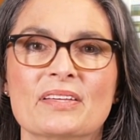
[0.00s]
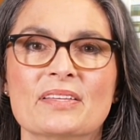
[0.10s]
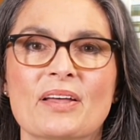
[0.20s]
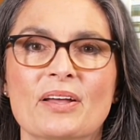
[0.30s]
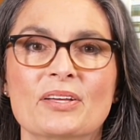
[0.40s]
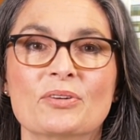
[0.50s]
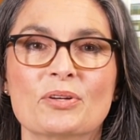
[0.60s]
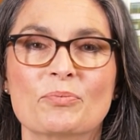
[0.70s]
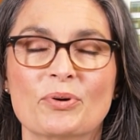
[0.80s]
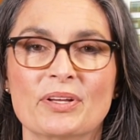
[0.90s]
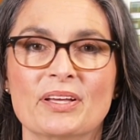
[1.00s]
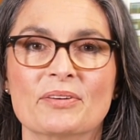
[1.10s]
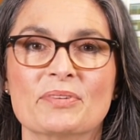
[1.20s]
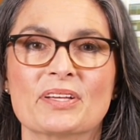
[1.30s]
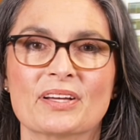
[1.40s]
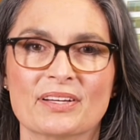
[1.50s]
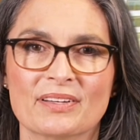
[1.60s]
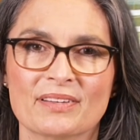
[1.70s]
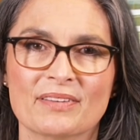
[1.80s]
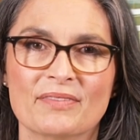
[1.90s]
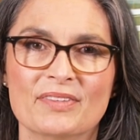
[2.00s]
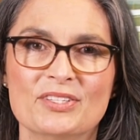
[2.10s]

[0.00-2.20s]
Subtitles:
Does not include premiums. The